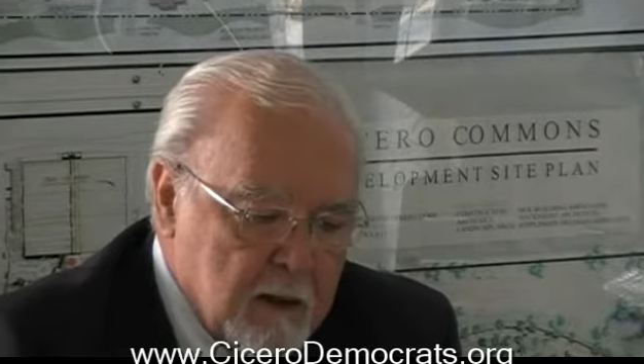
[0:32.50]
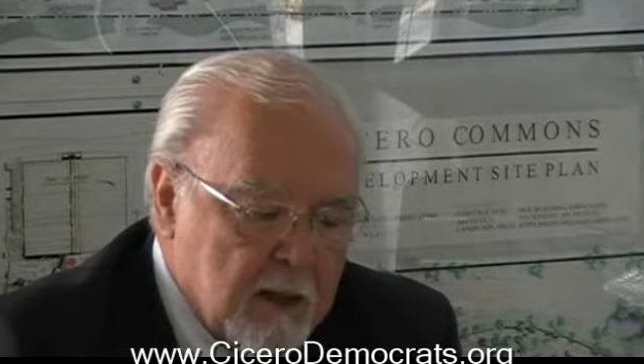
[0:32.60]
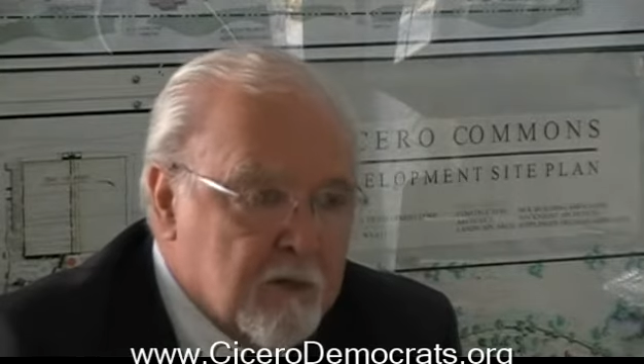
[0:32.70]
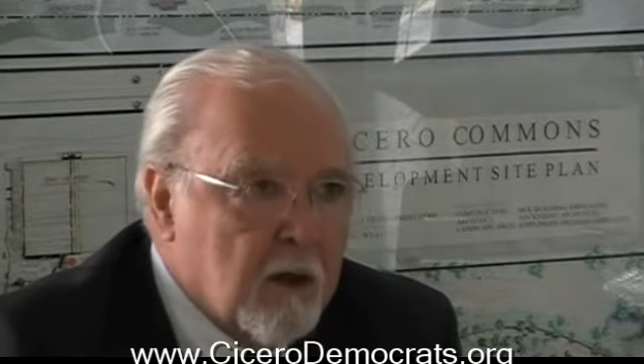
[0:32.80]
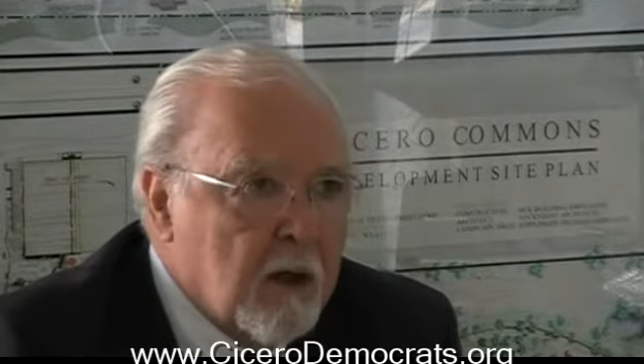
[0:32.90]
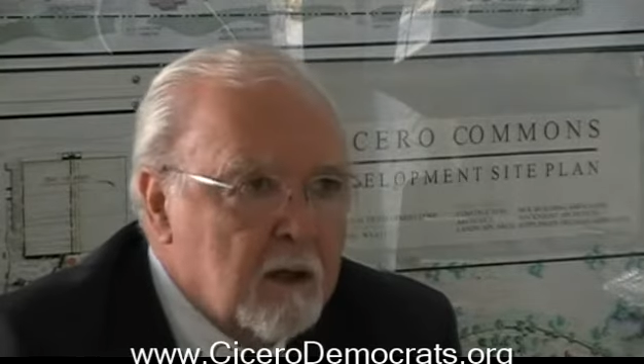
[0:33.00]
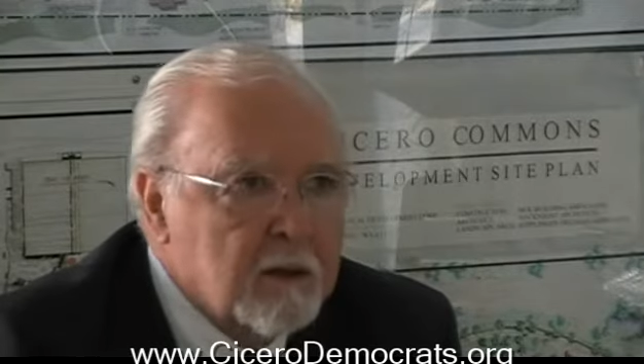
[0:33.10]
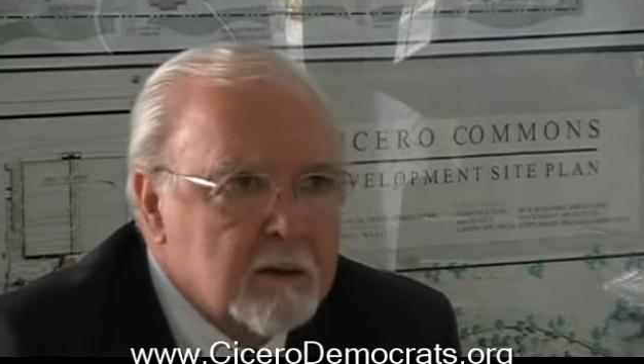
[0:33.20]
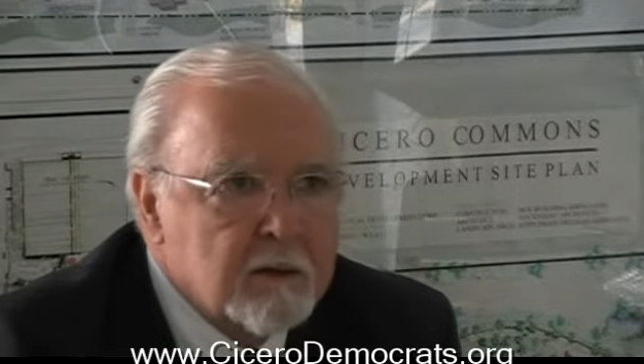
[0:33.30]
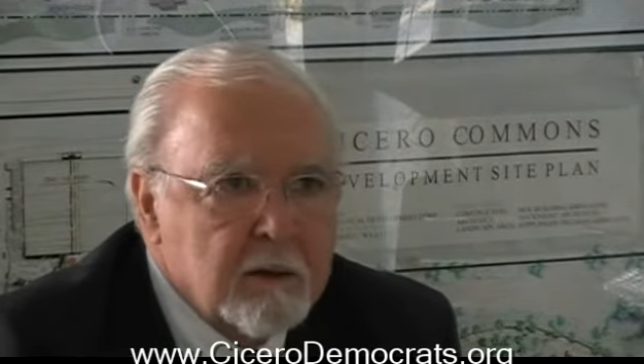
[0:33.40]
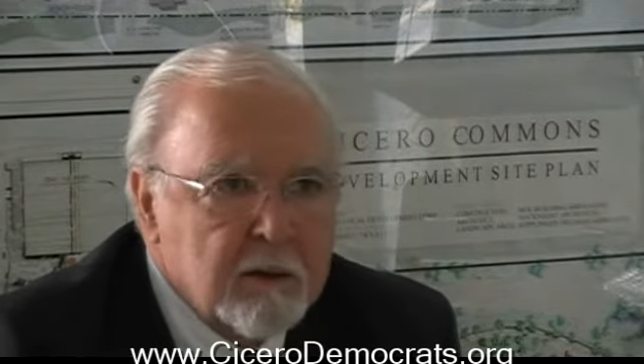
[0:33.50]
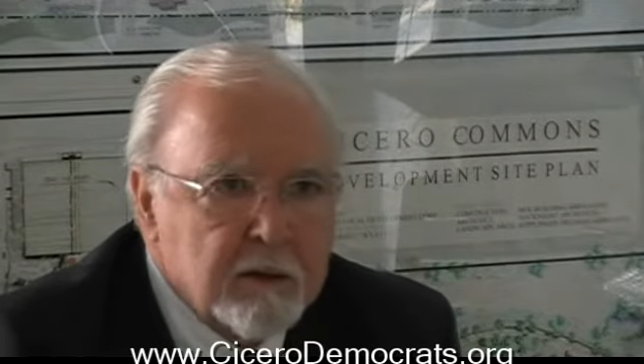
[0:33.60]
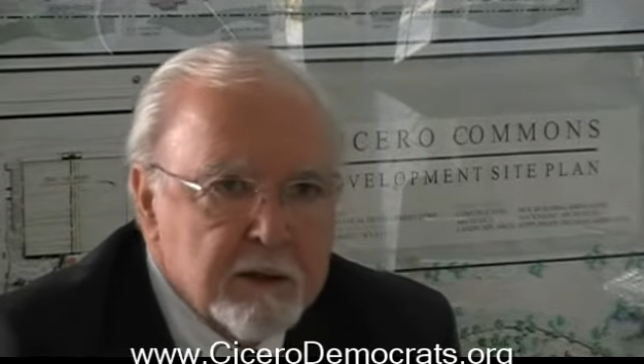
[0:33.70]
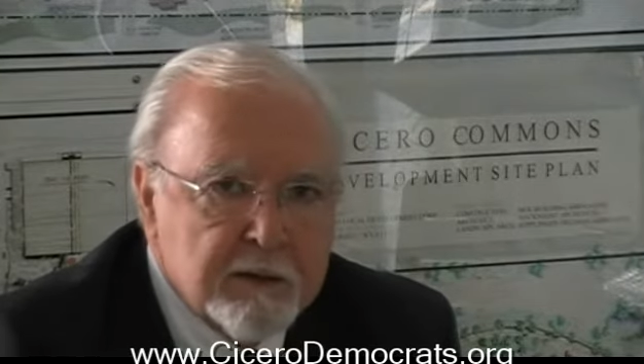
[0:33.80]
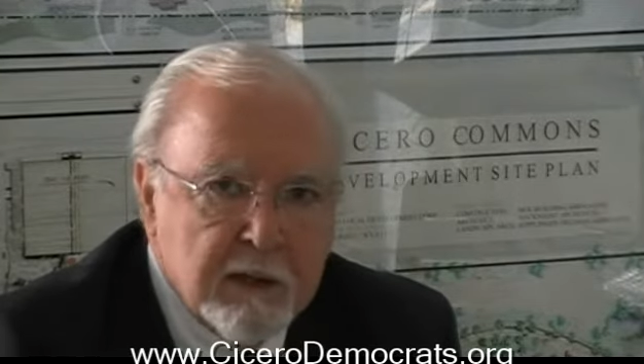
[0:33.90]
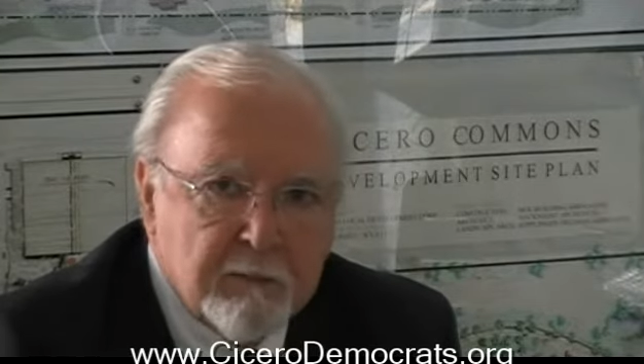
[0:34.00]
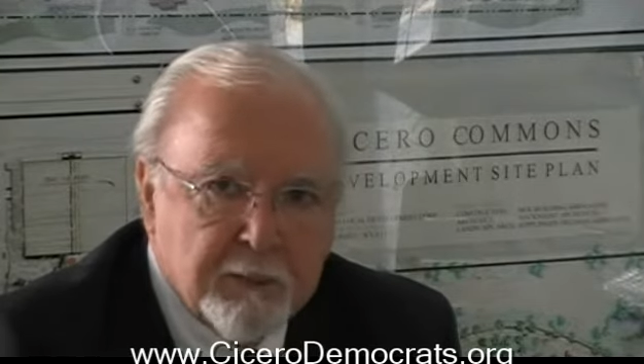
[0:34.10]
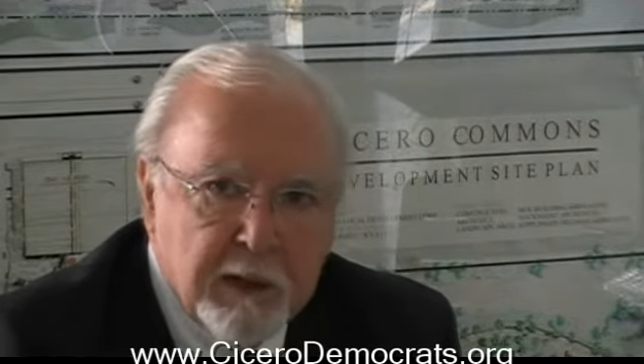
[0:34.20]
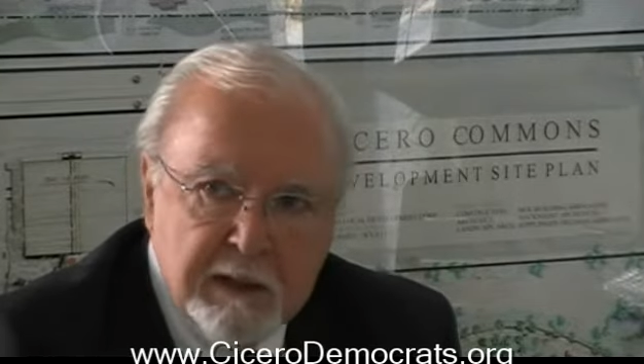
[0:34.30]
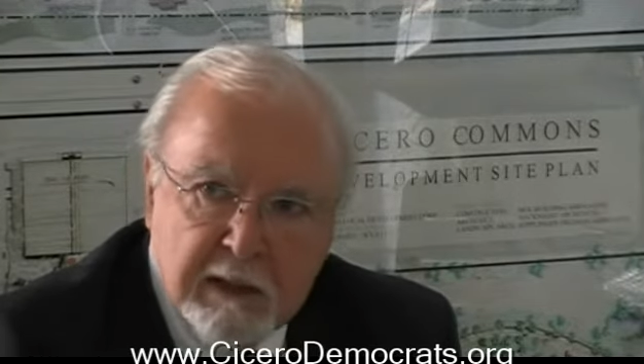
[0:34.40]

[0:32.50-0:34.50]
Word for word: called this a press